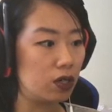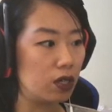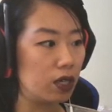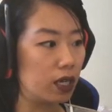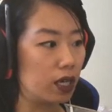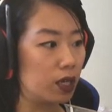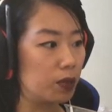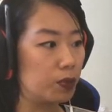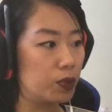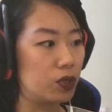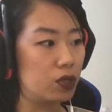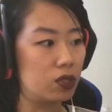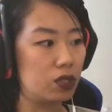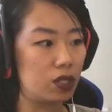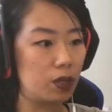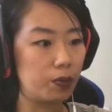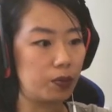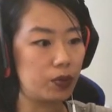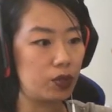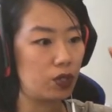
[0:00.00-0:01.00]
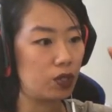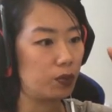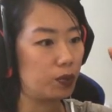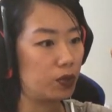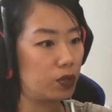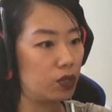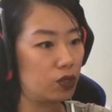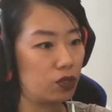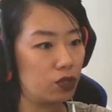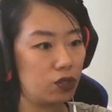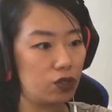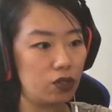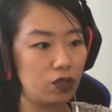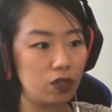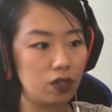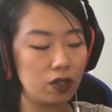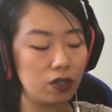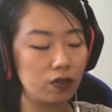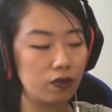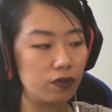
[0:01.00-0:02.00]
again, some certain positions
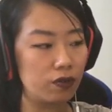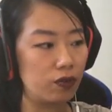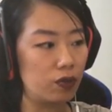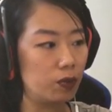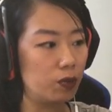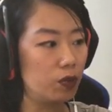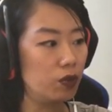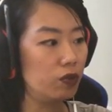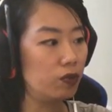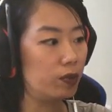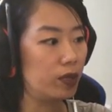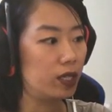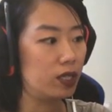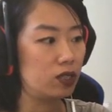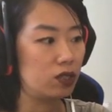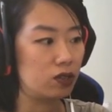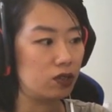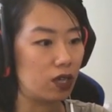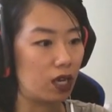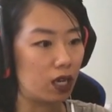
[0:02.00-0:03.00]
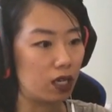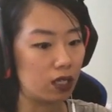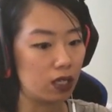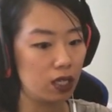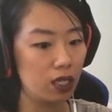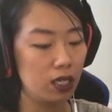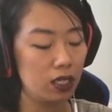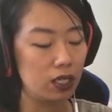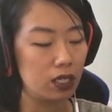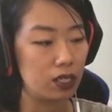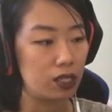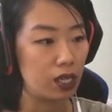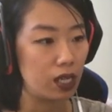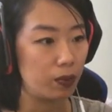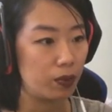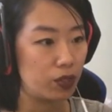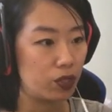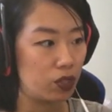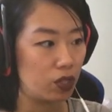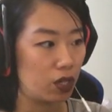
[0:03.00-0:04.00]
of the movements are not the
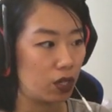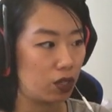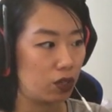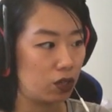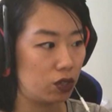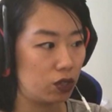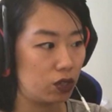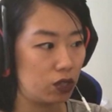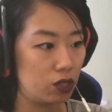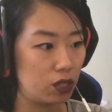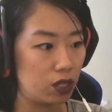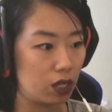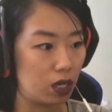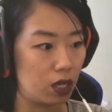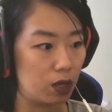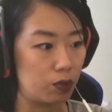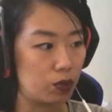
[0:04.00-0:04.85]
same as the others.